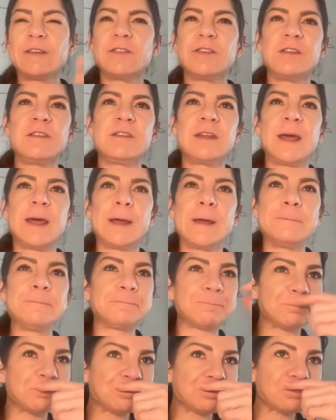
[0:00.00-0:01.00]
Let's just
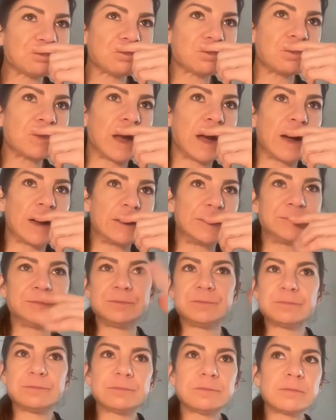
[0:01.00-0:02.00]
say
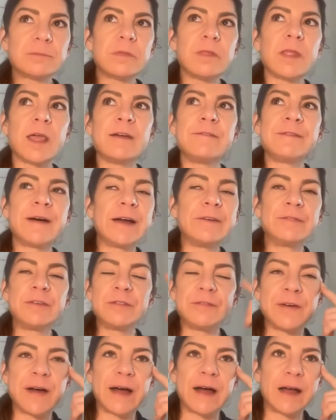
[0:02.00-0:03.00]
they're
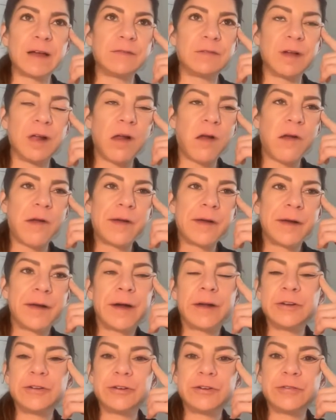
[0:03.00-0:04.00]
5'5",
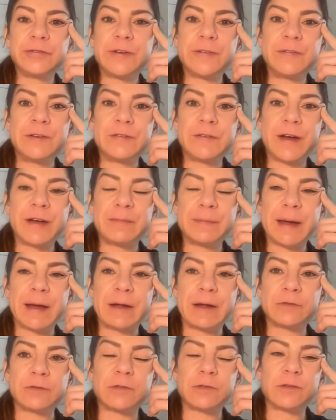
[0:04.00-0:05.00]
155
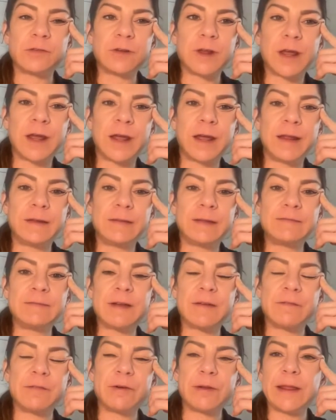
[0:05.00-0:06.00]
pounds, and they've
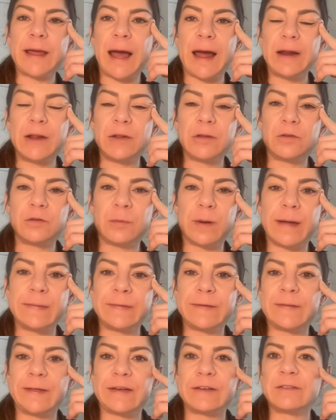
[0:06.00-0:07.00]
never really had to lose weight.
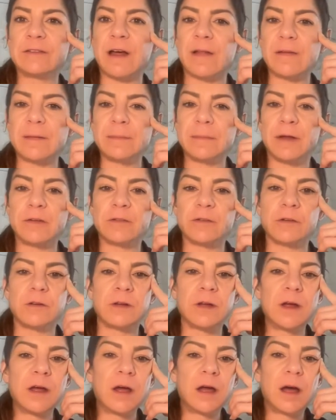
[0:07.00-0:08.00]
They're like solid
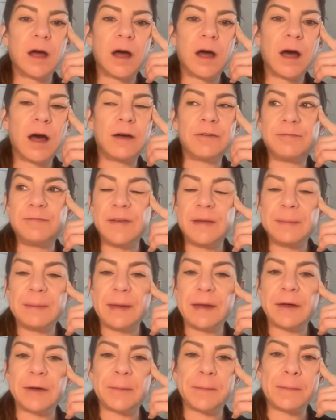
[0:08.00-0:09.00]
muscle,
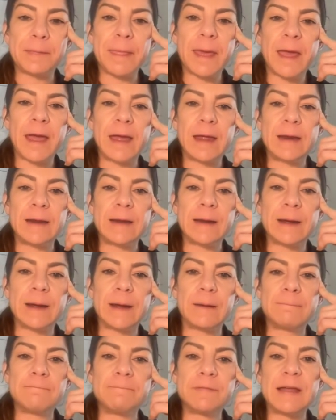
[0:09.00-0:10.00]
female, and
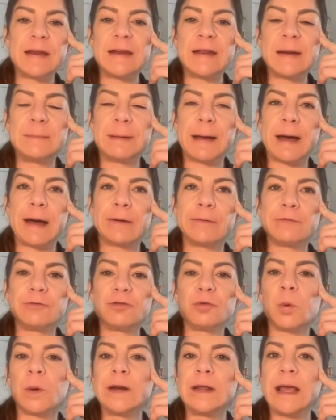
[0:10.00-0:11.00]
they need about
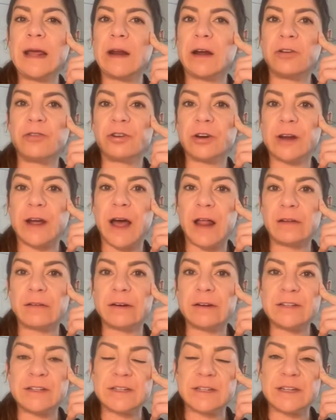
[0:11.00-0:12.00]
2,800
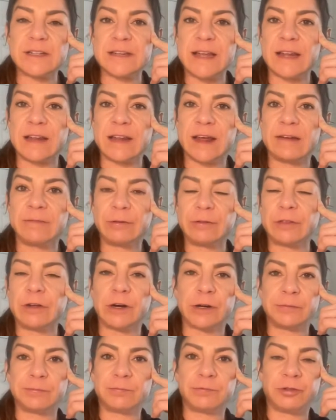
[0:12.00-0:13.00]
calories to sustain life with
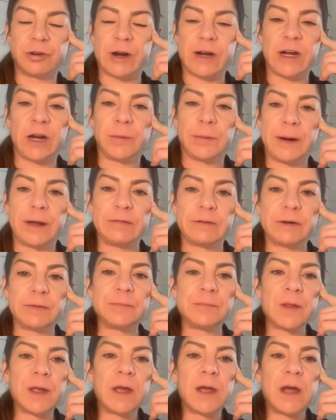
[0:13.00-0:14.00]
their training or whatever.